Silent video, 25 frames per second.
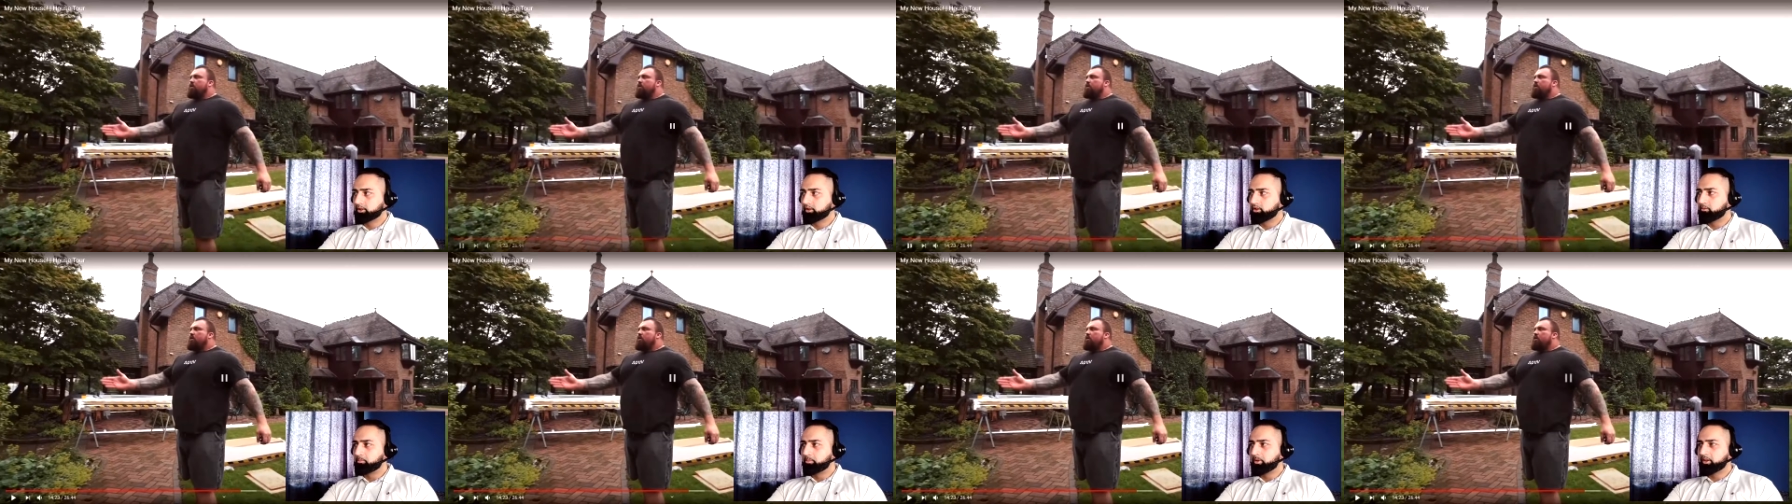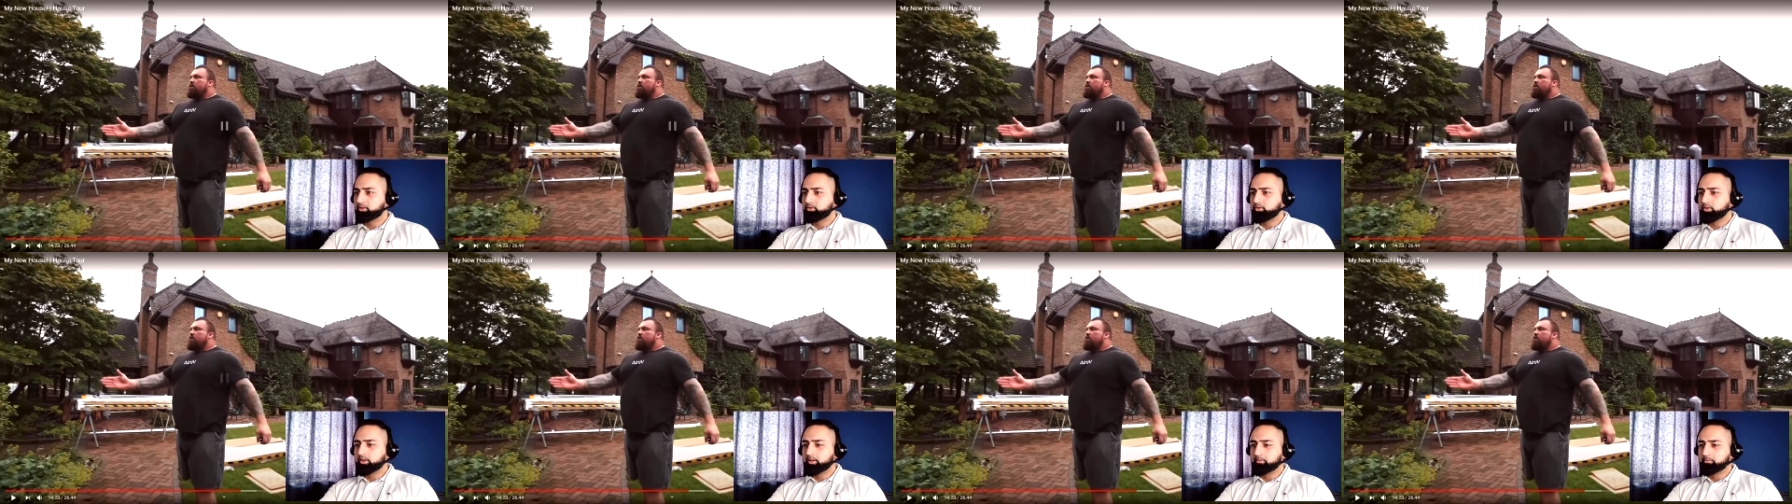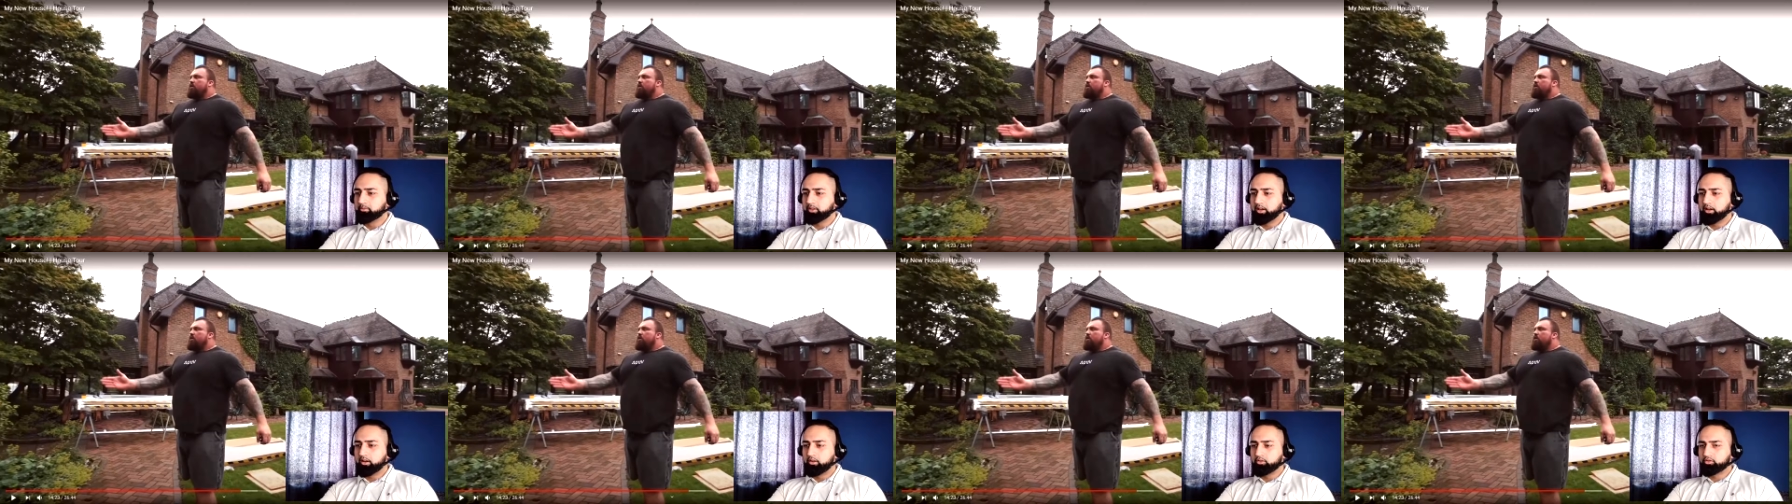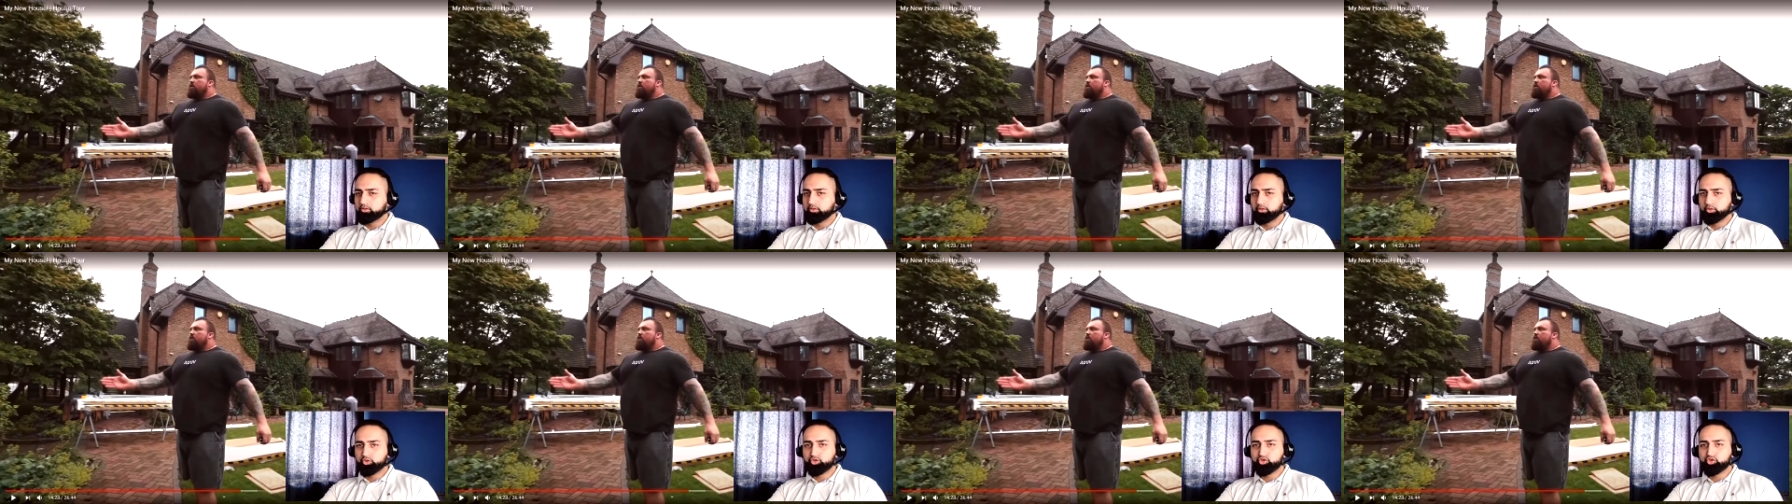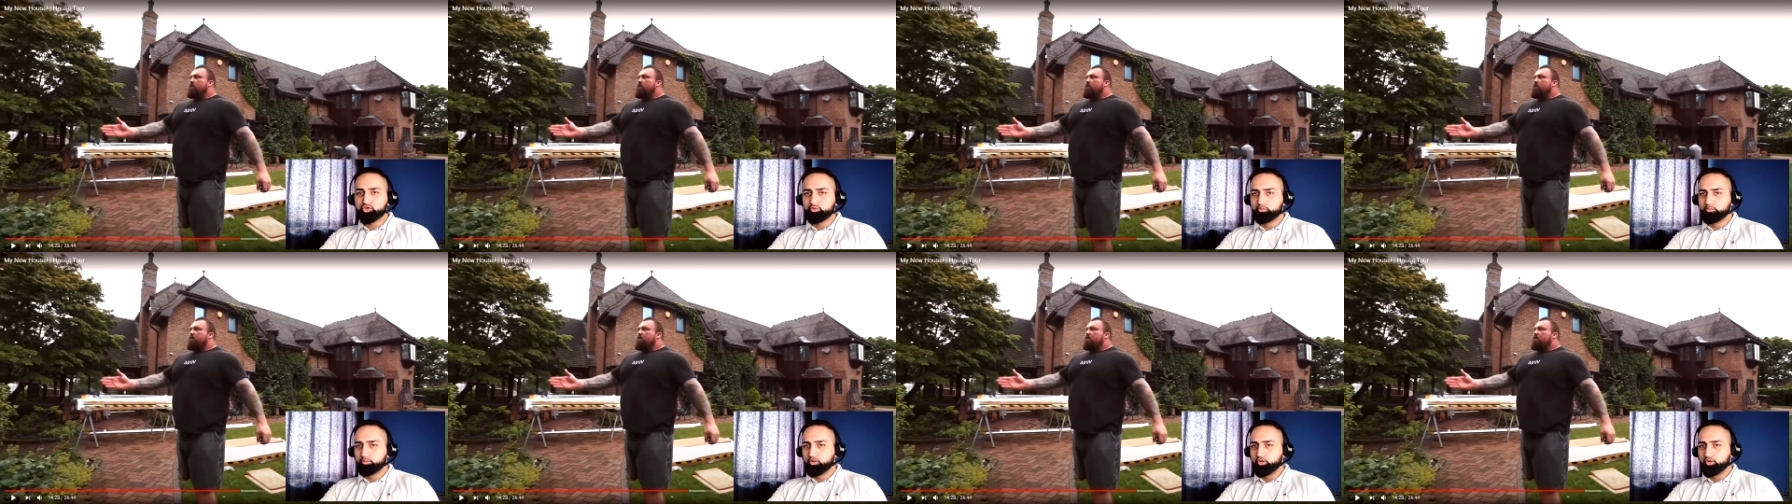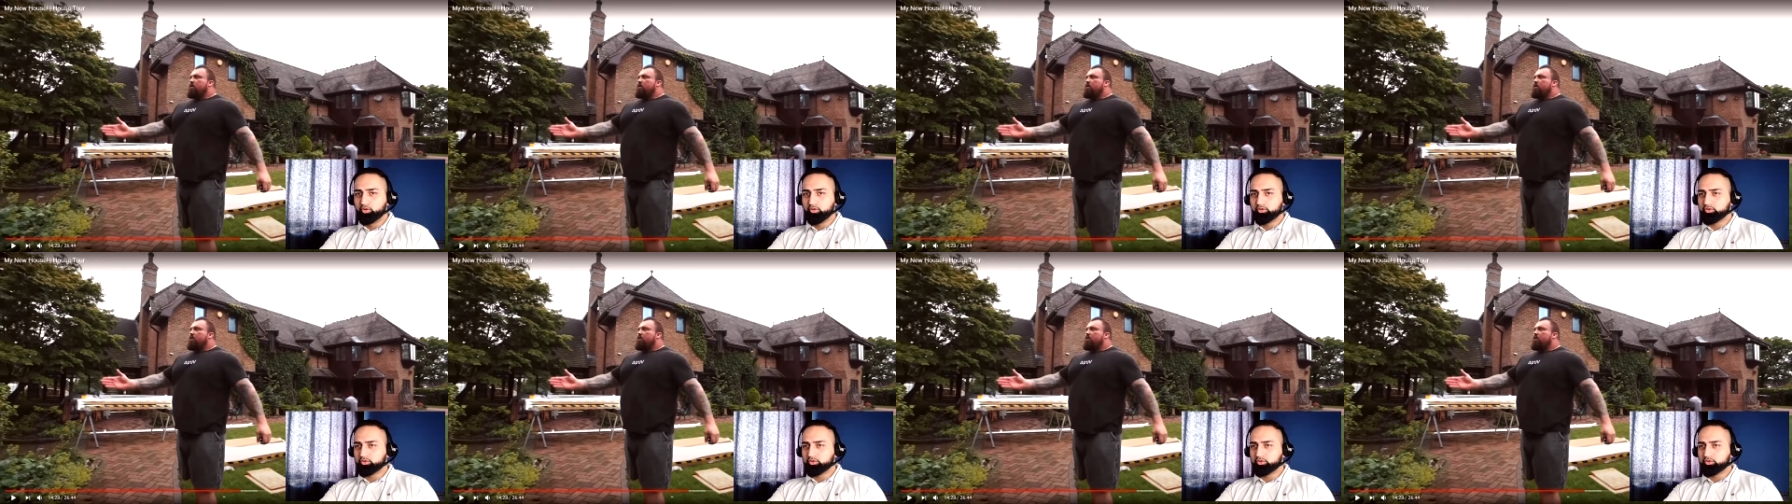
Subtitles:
Compared to him, the house looks small,